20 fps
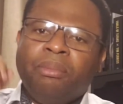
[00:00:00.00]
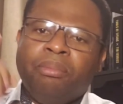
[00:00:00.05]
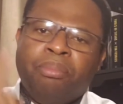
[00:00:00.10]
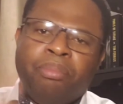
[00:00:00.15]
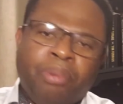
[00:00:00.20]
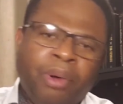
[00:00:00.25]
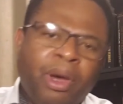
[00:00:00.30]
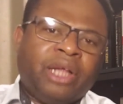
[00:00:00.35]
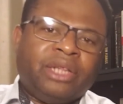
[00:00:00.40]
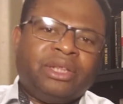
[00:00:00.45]

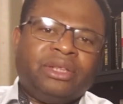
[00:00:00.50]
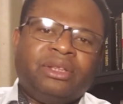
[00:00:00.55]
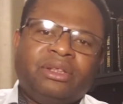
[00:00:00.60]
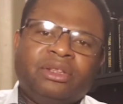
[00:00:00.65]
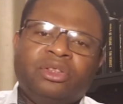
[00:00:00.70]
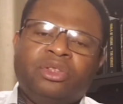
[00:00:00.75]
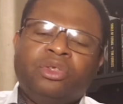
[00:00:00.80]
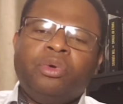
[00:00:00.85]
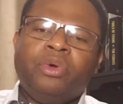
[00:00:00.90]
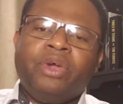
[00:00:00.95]
but
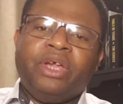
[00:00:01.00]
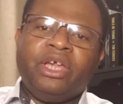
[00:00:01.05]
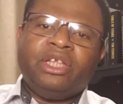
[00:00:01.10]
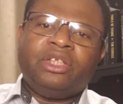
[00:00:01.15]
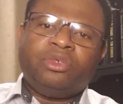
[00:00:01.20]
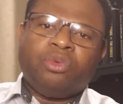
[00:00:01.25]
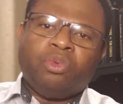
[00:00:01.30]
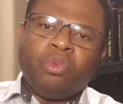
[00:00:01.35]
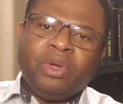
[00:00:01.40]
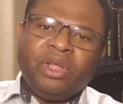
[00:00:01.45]
do
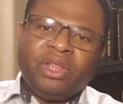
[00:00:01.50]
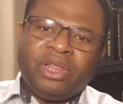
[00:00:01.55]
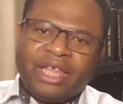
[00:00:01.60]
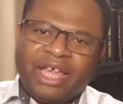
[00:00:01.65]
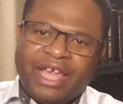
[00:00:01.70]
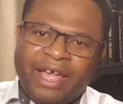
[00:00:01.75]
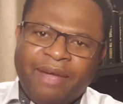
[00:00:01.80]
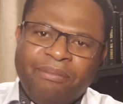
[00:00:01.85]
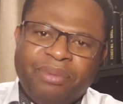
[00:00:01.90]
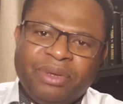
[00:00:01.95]
it with
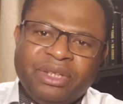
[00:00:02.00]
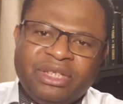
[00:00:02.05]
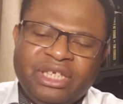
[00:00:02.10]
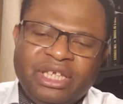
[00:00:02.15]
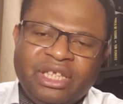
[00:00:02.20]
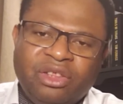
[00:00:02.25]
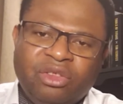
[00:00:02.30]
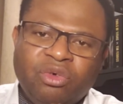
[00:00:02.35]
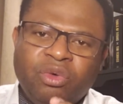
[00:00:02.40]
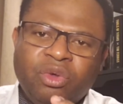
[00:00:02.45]

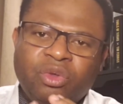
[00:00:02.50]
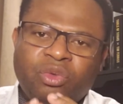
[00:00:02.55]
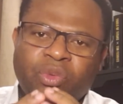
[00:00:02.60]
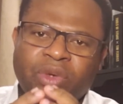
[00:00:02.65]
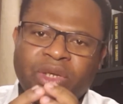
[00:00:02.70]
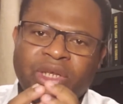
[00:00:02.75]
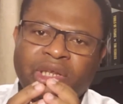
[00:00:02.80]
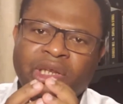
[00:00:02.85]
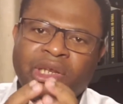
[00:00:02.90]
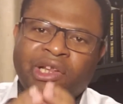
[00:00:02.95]
empathy, do it
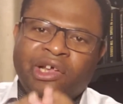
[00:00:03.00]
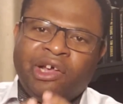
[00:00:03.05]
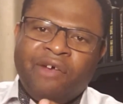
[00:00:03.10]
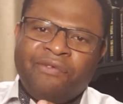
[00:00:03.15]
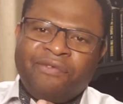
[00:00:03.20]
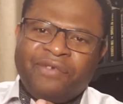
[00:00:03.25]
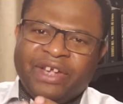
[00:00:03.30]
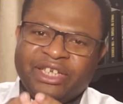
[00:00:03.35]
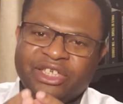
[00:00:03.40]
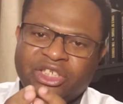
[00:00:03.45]
with
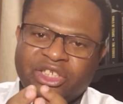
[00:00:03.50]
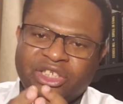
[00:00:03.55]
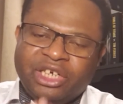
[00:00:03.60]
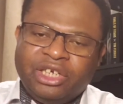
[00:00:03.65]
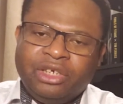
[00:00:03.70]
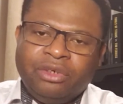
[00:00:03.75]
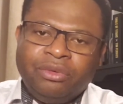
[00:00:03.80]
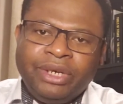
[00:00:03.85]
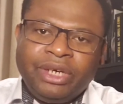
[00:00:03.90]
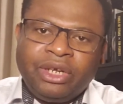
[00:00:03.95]
love and
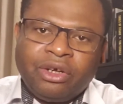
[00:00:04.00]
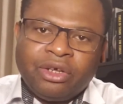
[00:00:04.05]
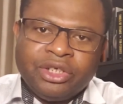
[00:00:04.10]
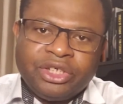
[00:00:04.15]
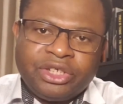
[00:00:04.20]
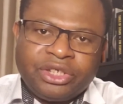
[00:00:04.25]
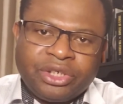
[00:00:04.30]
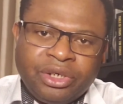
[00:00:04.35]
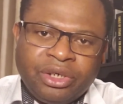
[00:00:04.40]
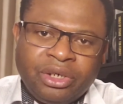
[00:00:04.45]
genuine
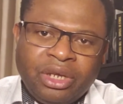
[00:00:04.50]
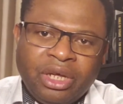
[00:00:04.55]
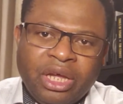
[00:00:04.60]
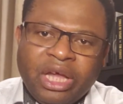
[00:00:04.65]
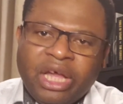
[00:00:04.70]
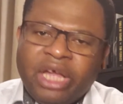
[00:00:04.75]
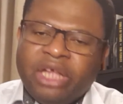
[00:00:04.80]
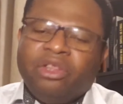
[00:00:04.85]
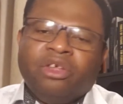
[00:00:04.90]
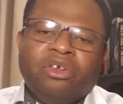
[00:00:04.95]
concern.
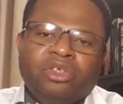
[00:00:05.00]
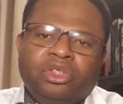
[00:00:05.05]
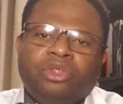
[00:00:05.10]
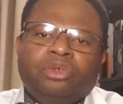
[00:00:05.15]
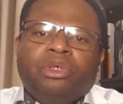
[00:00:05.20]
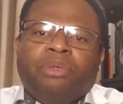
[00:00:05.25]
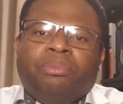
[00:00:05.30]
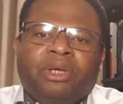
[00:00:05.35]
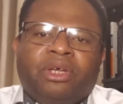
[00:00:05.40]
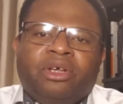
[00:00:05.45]
Don't
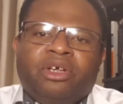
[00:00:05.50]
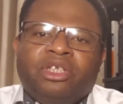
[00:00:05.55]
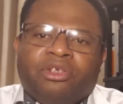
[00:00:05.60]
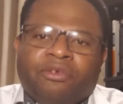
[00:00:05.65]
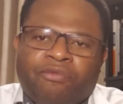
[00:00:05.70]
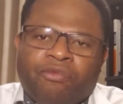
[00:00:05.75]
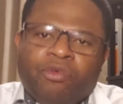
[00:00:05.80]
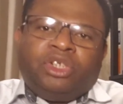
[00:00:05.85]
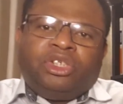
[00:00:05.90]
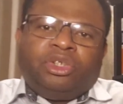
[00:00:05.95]
do it because
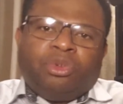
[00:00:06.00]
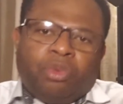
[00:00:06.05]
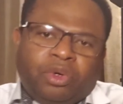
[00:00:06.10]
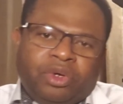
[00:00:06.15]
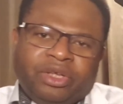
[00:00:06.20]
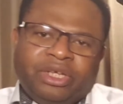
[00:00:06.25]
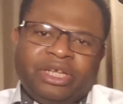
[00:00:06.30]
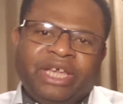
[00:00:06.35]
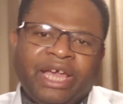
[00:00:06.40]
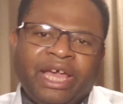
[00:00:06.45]
of what you
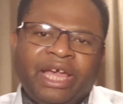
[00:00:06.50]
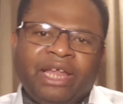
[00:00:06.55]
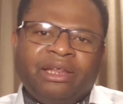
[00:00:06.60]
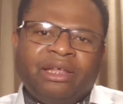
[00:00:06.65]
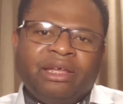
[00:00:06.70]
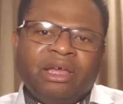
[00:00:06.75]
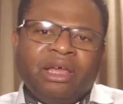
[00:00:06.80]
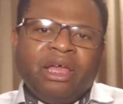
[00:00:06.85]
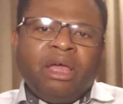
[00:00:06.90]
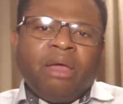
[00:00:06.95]
want to get,
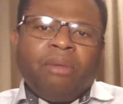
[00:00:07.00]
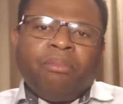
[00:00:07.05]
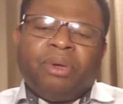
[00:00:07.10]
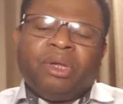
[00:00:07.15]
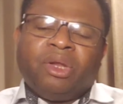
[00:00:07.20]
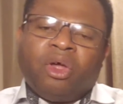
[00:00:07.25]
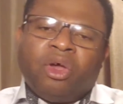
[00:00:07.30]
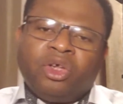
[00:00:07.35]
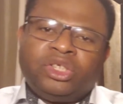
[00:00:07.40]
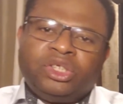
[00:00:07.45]

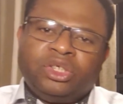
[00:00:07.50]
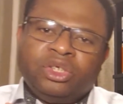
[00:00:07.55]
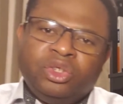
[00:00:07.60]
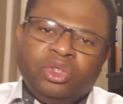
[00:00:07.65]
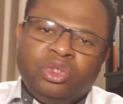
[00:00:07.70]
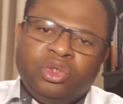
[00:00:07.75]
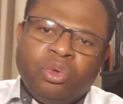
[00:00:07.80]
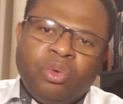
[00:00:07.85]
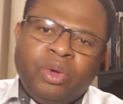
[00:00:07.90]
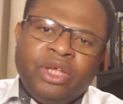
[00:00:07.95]
but also
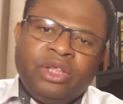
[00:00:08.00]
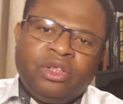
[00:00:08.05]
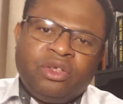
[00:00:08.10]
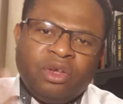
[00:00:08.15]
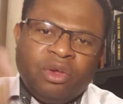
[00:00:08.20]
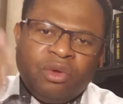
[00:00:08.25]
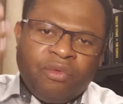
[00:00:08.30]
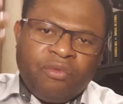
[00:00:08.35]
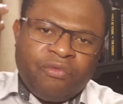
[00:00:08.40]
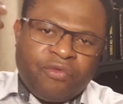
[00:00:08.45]
do
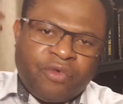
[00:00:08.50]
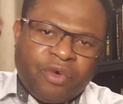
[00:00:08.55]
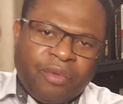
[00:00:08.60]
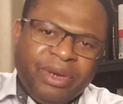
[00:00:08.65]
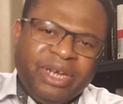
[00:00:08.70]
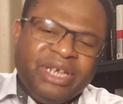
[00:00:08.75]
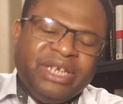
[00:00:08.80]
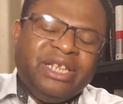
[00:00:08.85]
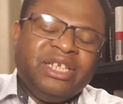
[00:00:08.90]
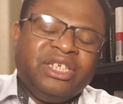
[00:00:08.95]
it
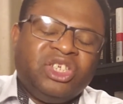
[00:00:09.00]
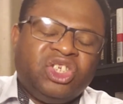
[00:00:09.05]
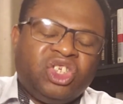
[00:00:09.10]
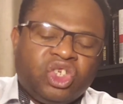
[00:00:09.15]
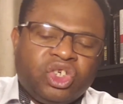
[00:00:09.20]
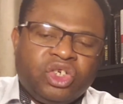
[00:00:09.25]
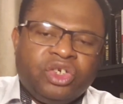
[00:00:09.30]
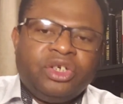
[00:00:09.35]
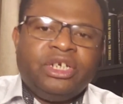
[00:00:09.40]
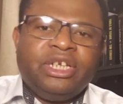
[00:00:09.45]
from a
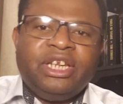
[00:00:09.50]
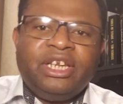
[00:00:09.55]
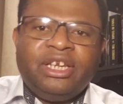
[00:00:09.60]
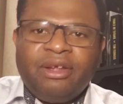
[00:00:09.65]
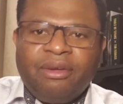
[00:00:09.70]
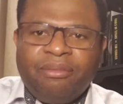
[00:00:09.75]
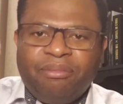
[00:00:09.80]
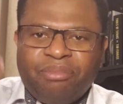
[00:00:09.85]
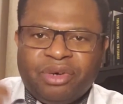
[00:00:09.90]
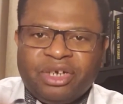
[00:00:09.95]

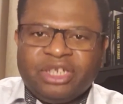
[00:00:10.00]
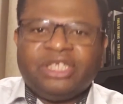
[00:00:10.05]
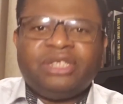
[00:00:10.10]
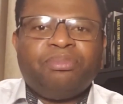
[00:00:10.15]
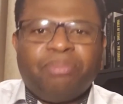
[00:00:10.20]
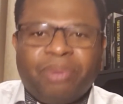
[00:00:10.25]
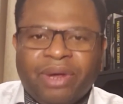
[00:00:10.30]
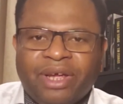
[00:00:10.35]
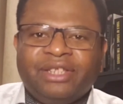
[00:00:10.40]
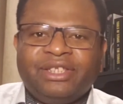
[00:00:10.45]
discerning
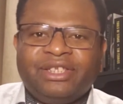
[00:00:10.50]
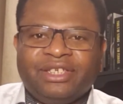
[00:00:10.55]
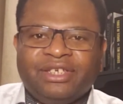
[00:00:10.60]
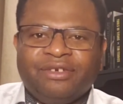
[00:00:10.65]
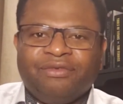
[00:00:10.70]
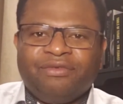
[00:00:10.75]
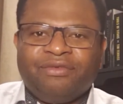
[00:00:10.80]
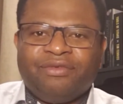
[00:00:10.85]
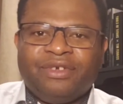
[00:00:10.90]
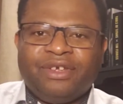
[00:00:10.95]

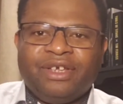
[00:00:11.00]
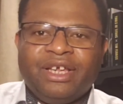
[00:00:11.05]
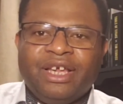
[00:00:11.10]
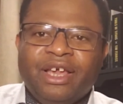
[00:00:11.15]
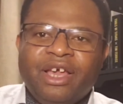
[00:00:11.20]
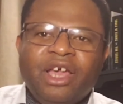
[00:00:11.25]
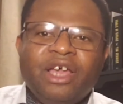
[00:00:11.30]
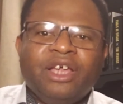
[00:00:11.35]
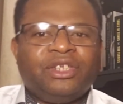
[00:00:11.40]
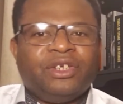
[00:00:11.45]
perspective.
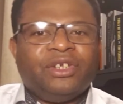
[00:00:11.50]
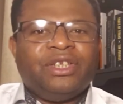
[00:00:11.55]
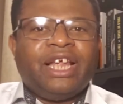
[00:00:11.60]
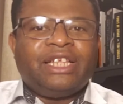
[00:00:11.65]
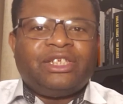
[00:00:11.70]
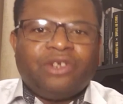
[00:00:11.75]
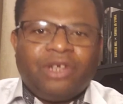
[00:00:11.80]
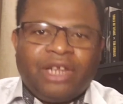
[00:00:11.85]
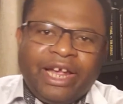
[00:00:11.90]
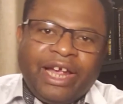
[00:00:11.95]
So
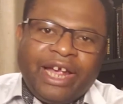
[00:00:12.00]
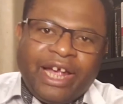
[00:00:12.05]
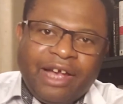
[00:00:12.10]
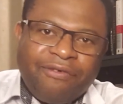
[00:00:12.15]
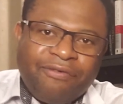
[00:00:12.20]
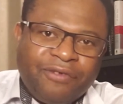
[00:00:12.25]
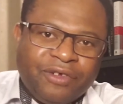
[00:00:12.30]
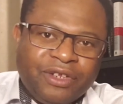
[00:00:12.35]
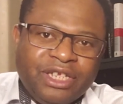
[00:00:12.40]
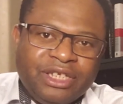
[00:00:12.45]
that's all I
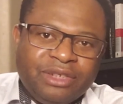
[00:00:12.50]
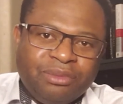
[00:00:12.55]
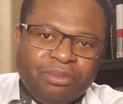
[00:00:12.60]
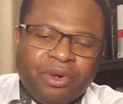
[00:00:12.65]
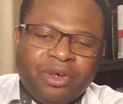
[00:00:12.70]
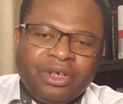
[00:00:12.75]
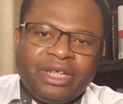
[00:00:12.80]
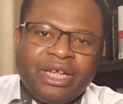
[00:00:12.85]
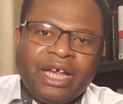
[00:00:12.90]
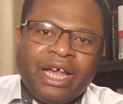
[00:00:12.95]
have for this
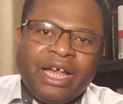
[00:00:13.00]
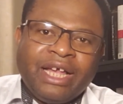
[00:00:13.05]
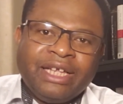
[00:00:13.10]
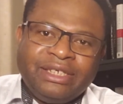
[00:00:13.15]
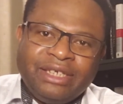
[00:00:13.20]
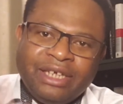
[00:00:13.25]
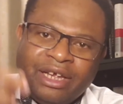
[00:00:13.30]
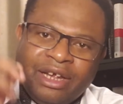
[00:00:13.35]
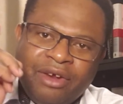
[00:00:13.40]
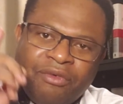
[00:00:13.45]

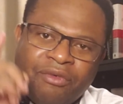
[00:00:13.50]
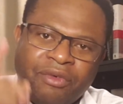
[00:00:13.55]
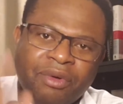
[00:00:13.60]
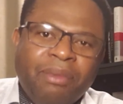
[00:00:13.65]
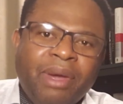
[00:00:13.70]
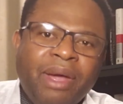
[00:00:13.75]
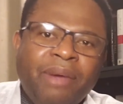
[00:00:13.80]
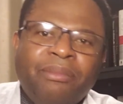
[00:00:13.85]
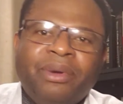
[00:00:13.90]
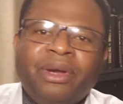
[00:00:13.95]
broadcast.
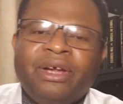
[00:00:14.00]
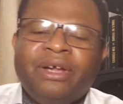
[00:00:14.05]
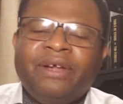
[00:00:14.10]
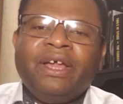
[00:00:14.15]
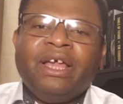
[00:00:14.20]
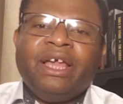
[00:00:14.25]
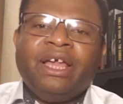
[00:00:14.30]
Remember,